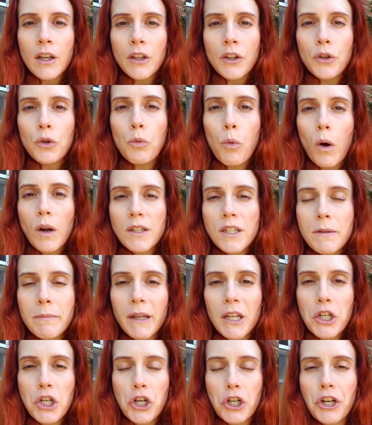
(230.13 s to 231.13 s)
you want to make
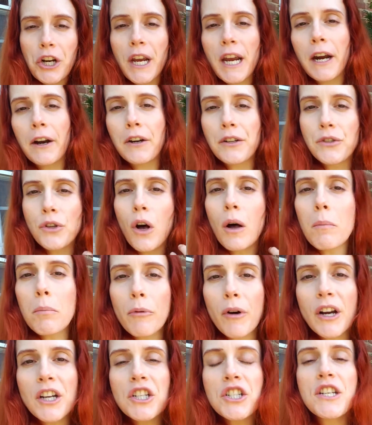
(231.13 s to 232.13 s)
sure your hair is all
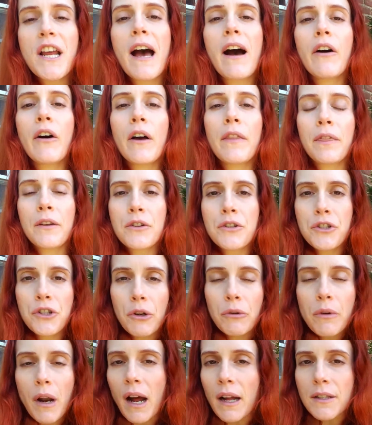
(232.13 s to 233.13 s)
brushed out and there's no
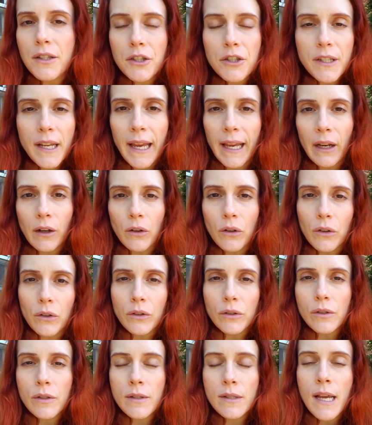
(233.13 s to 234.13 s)
knots or
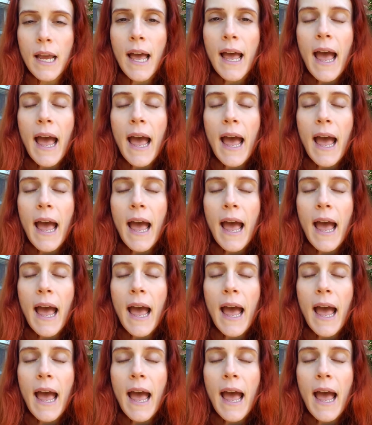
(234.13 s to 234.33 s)
tangles.